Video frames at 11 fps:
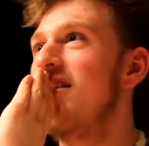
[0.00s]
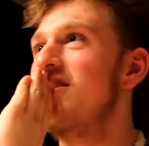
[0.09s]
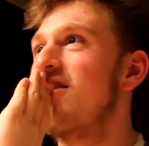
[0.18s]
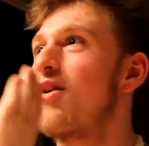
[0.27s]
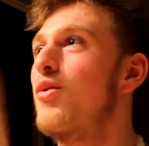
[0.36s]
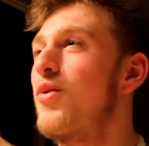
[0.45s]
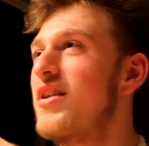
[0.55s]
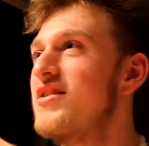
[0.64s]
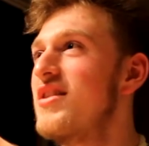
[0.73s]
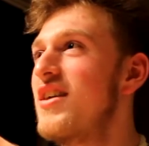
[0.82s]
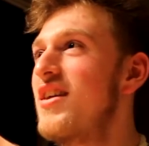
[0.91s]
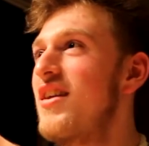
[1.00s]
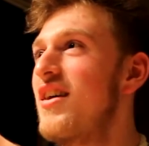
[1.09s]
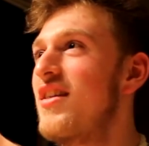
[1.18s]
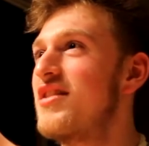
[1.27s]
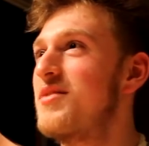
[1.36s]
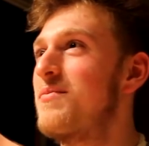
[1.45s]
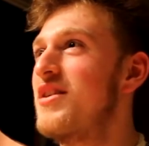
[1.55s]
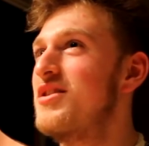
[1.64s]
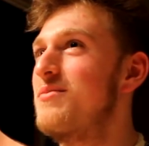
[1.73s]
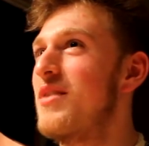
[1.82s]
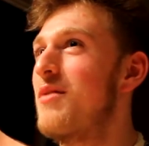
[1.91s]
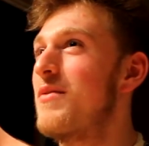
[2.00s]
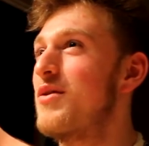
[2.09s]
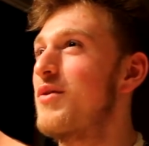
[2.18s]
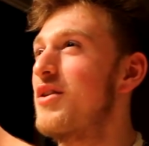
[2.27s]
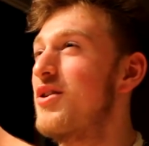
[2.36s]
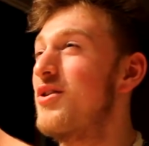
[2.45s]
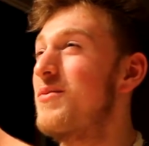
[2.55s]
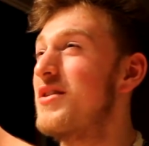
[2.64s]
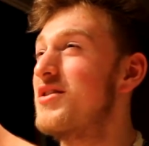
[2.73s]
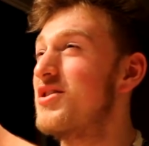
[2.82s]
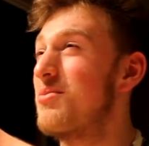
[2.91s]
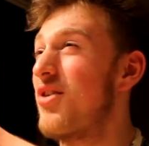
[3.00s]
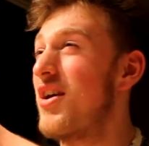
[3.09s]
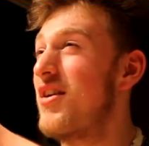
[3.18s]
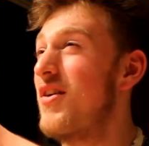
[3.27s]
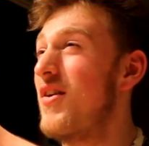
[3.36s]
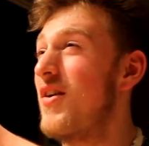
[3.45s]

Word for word: Is it a Quinsling? That's a piece of meat between two pieces of bread.